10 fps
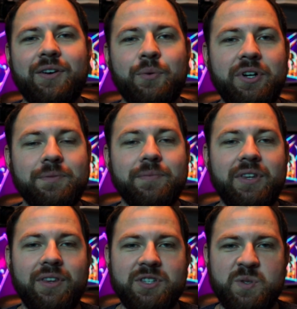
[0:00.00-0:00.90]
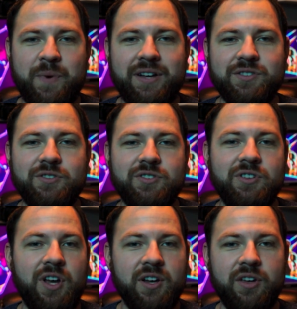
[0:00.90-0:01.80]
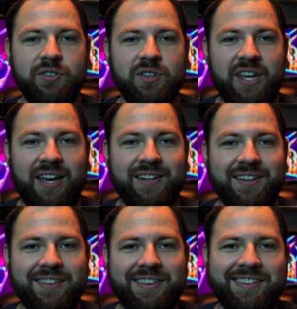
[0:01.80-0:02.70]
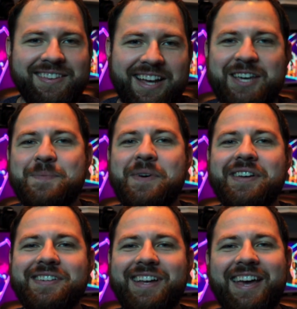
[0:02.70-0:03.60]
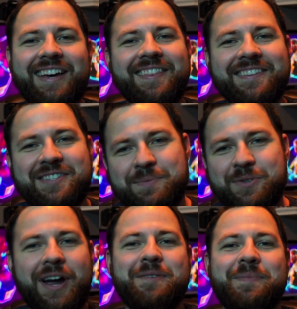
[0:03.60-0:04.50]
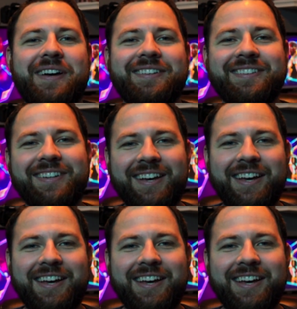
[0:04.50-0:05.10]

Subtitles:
Well, the sponsors are none other than the like button and the subscribe button,